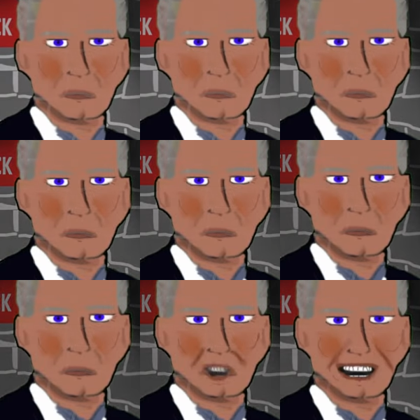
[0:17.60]
on.
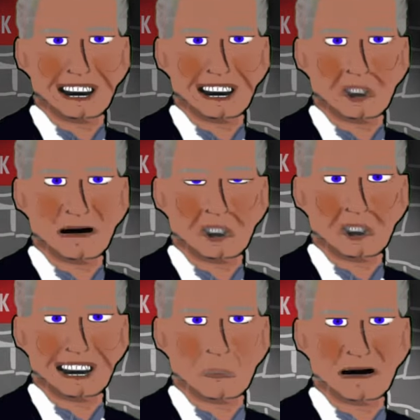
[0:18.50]
I shouldn't. I
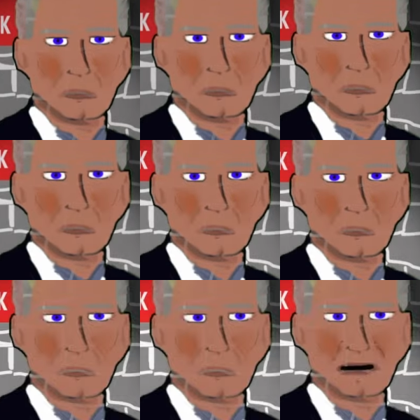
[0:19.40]
shouldn't, space.
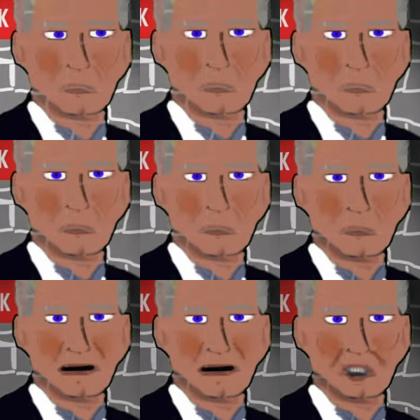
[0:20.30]
I shouldn't.
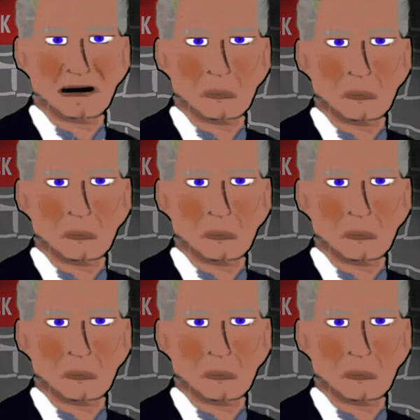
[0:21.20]
I shouldn't.